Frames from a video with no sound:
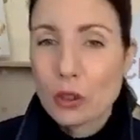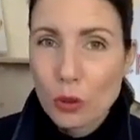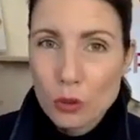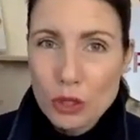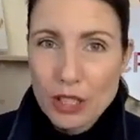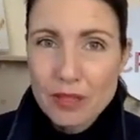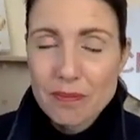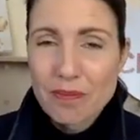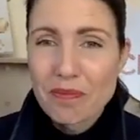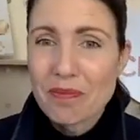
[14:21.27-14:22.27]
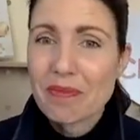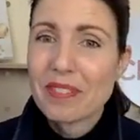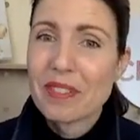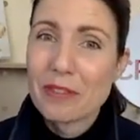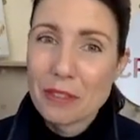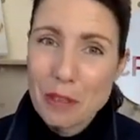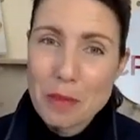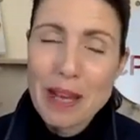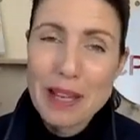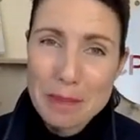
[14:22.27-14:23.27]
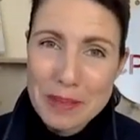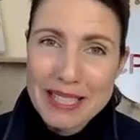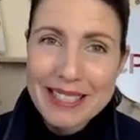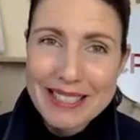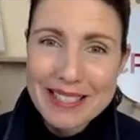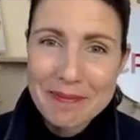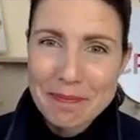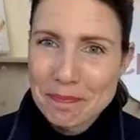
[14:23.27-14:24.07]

Cooled it for about a minute.